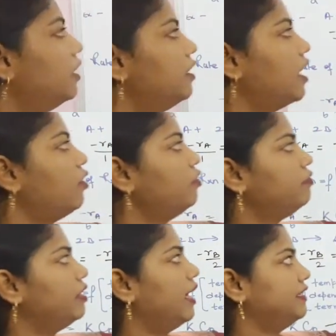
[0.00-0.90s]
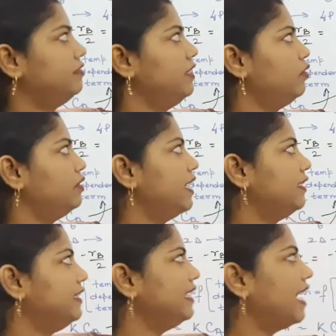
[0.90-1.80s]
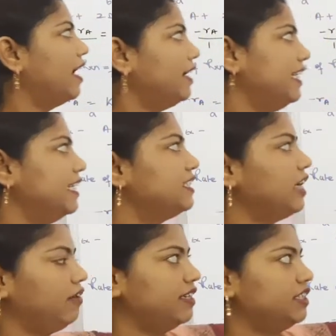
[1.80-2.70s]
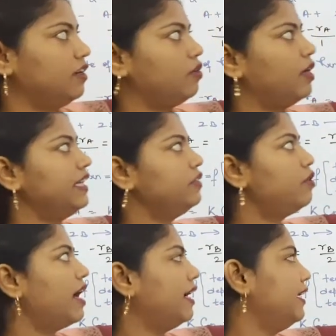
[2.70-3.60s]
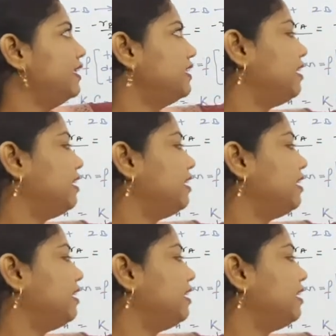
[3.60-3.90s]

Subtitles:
now as we know that the Arrhenius equation, according to Arrhenius